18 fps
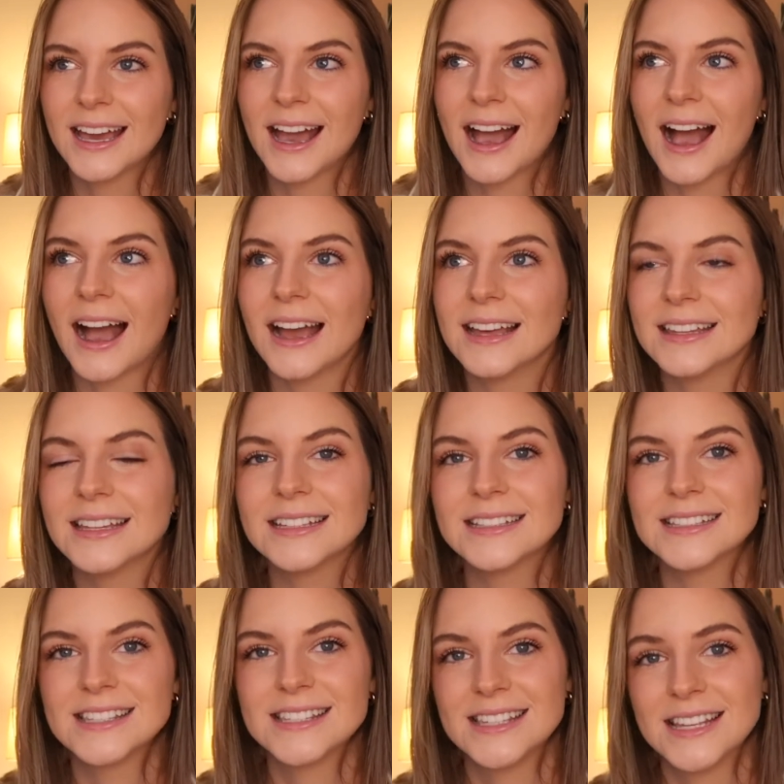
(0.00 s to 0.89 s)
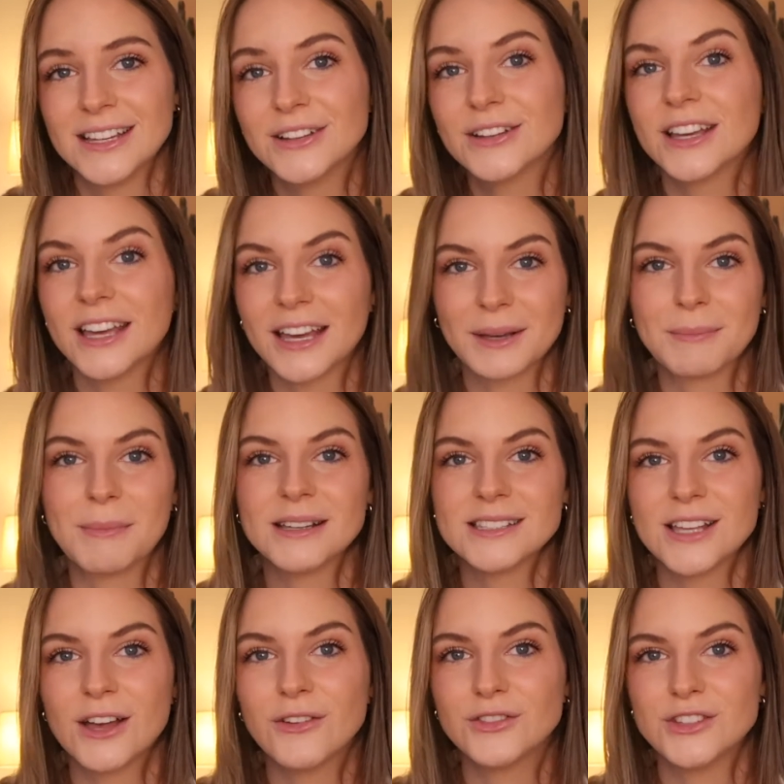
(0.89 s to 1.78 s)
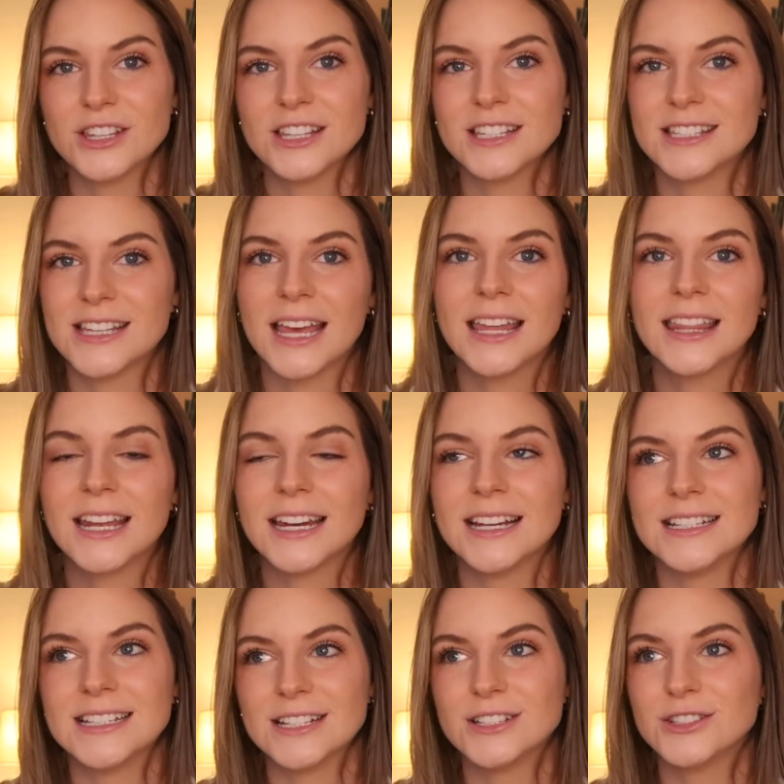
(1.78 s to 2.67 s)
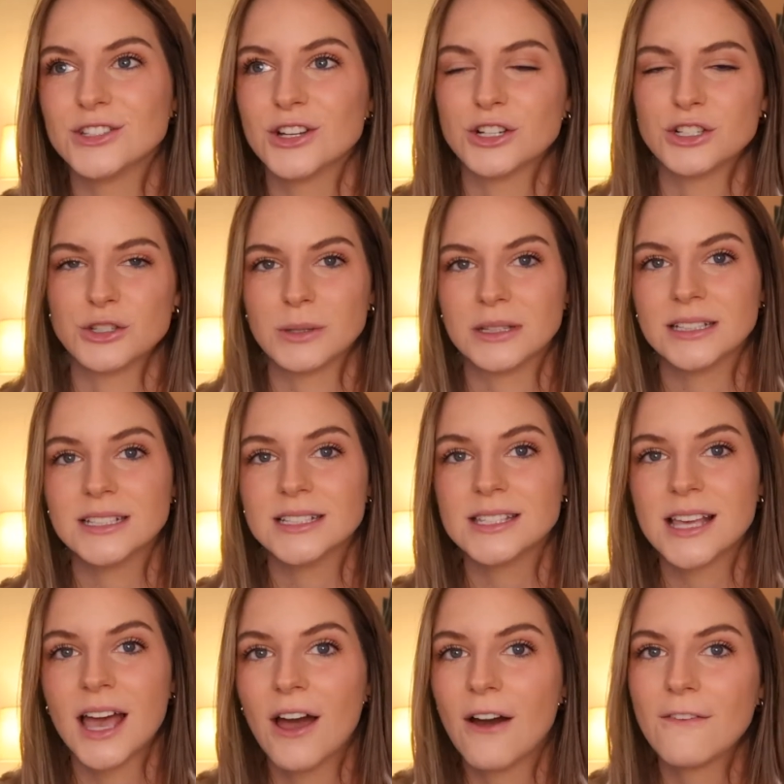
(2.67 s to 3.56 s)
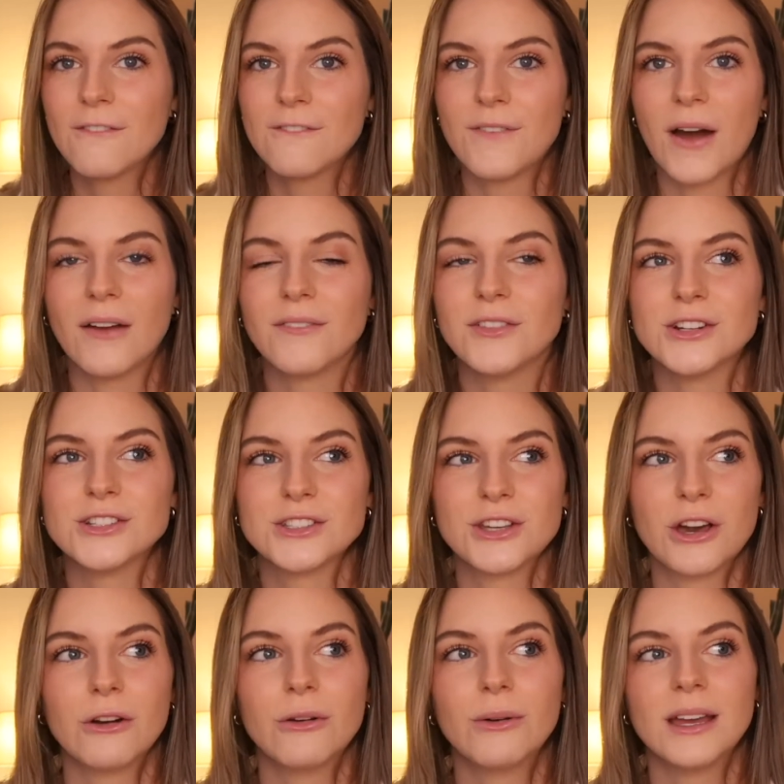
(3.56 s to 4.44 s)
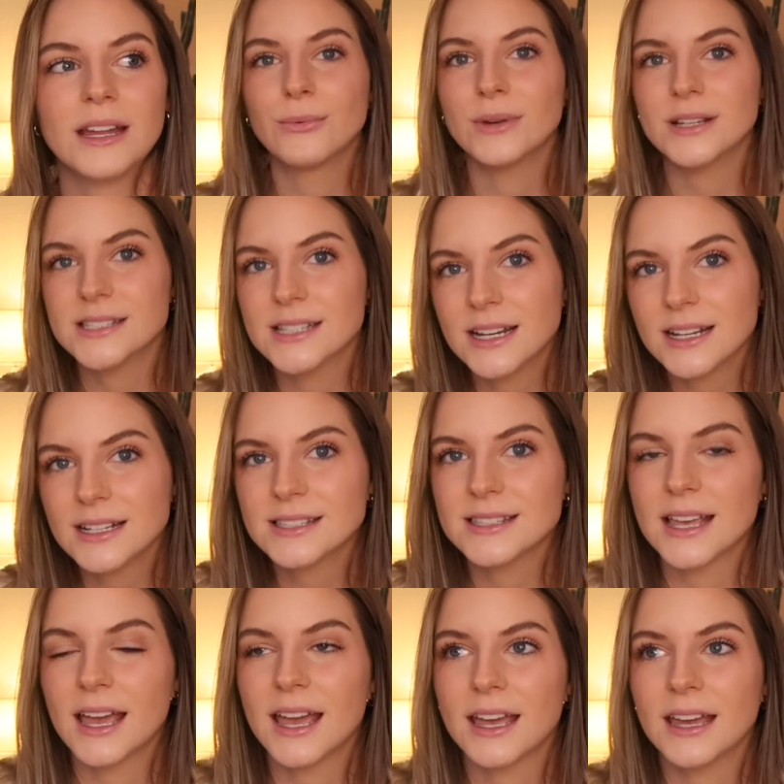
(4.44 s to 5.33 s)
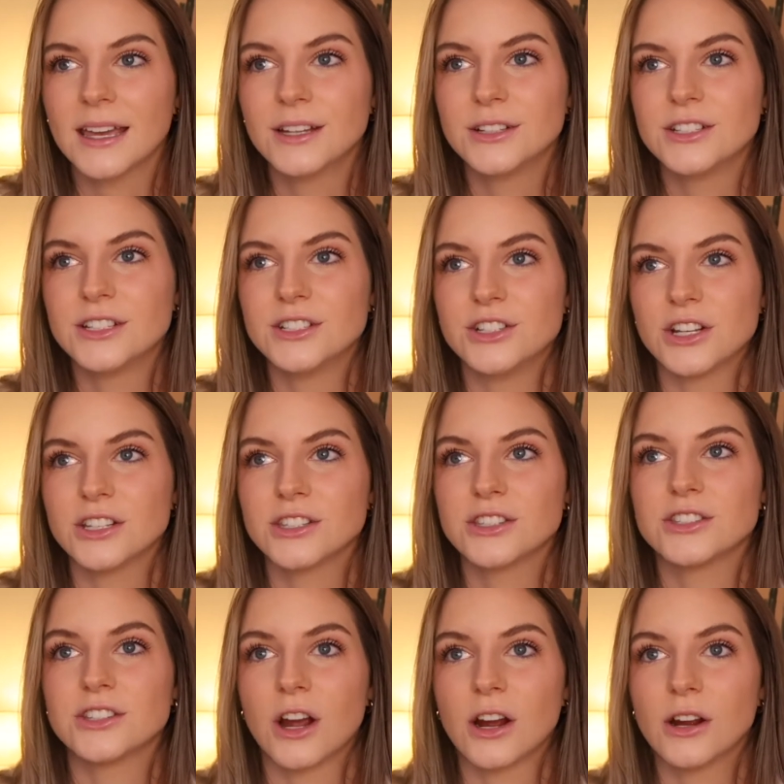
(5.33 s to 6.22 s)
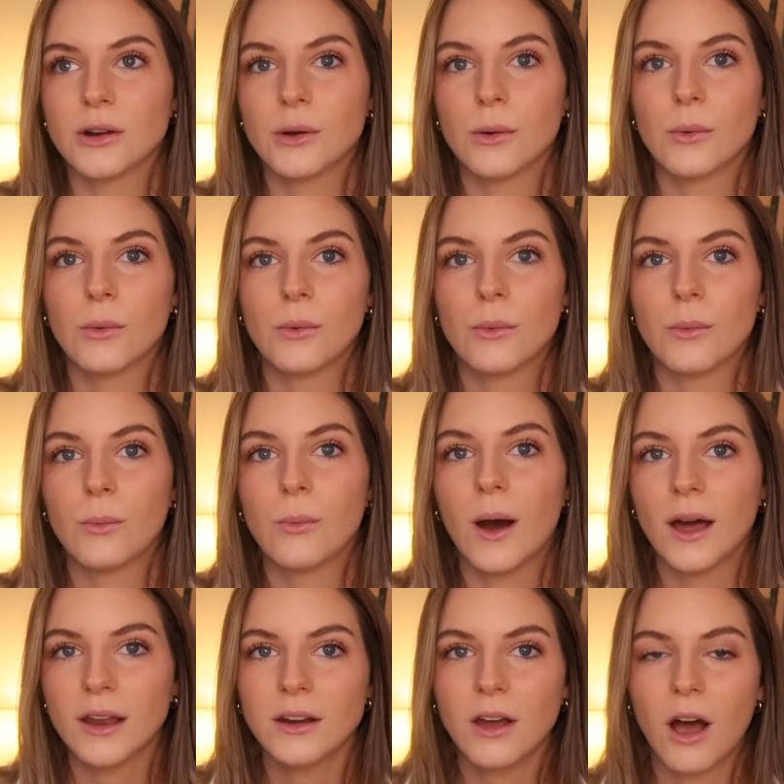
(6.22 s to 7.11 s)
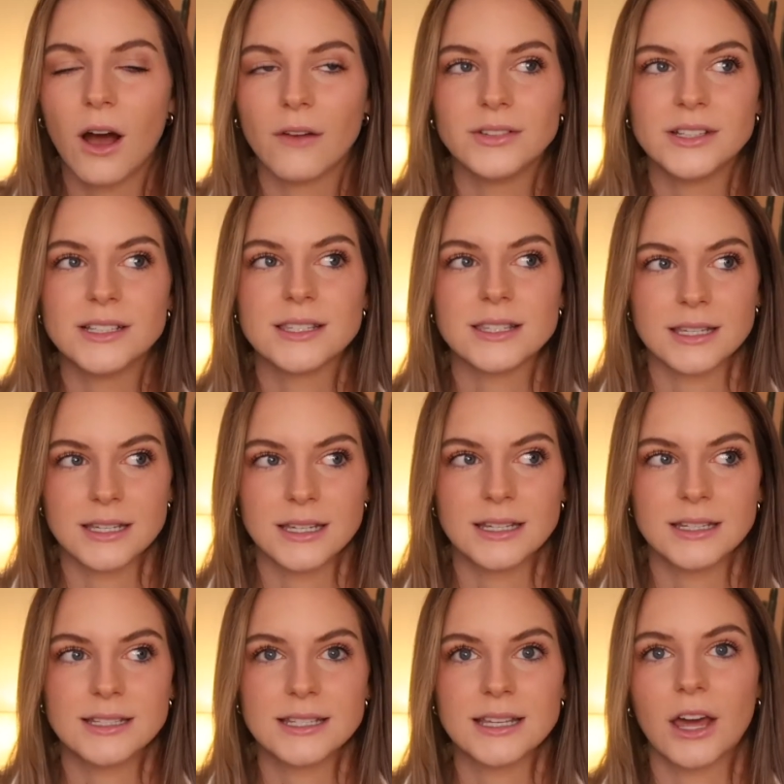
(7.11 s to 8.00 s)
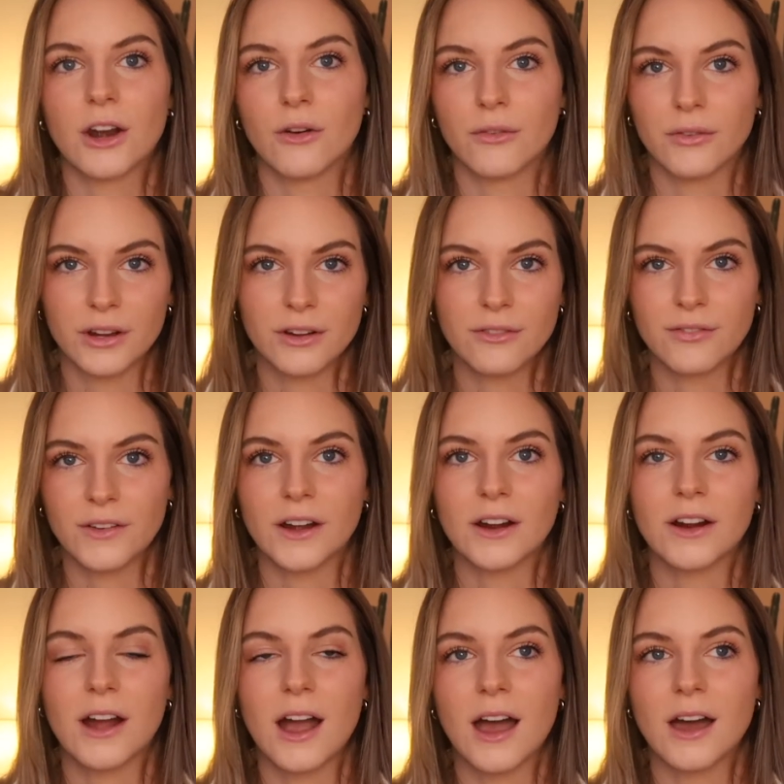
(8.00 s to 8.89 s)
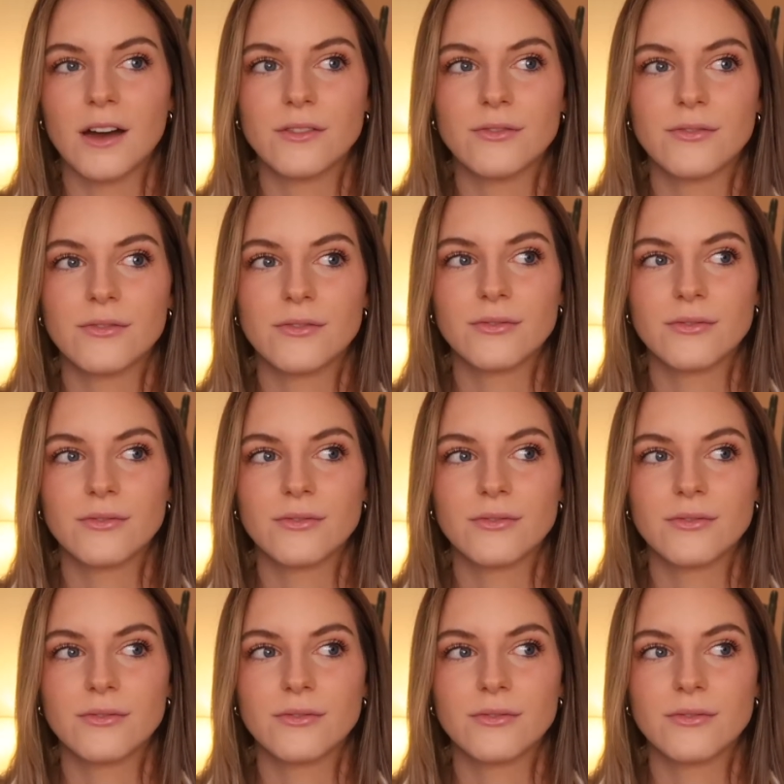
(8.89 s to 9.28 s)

I like still kick myself to this day that I didn't start doing this 5 years ago. The reason I say to just start, one, obviously to get over your fear of